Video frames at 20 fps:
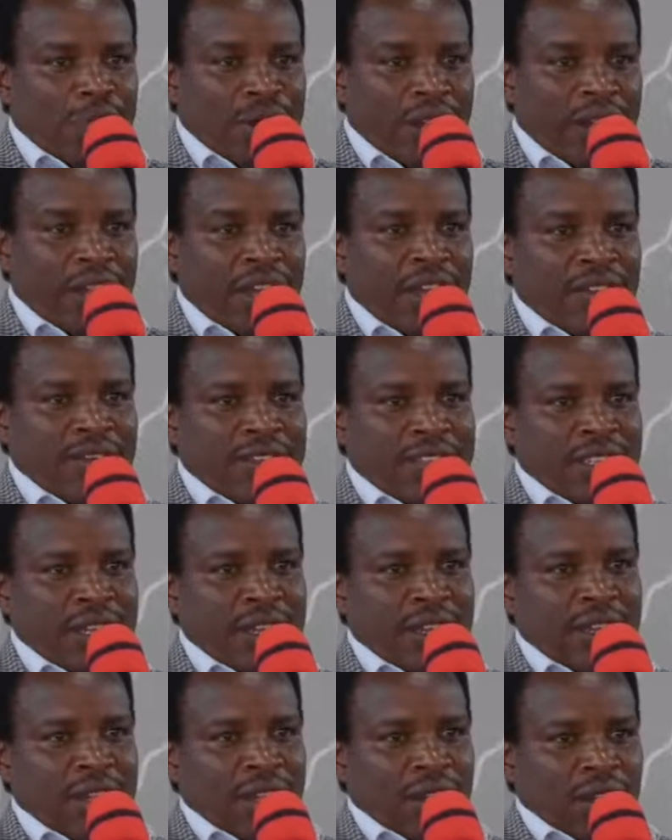
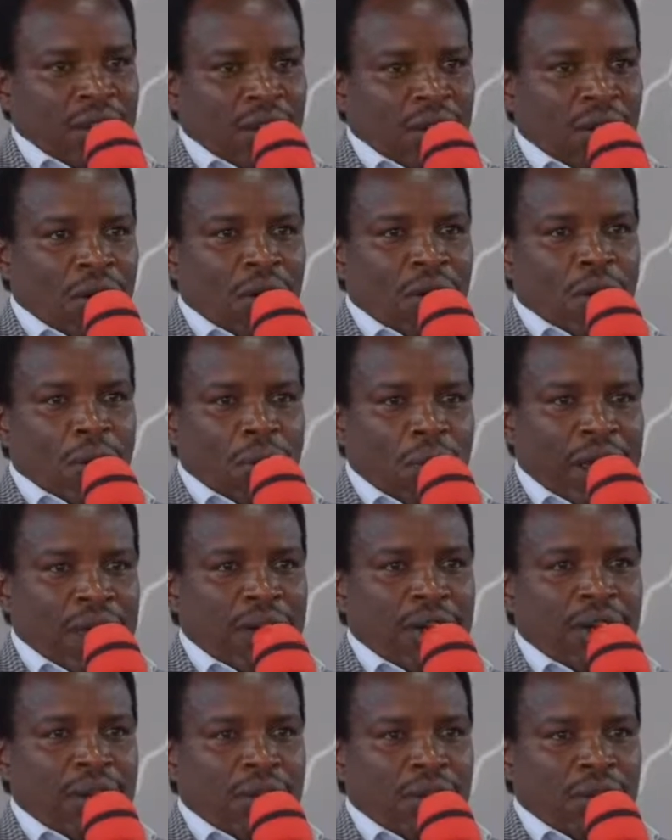beliefs, or
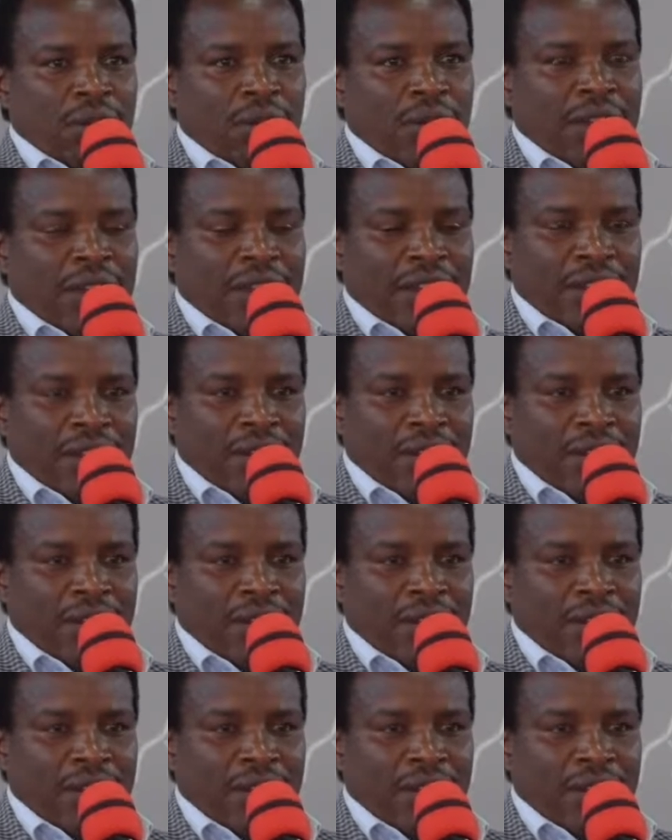when we are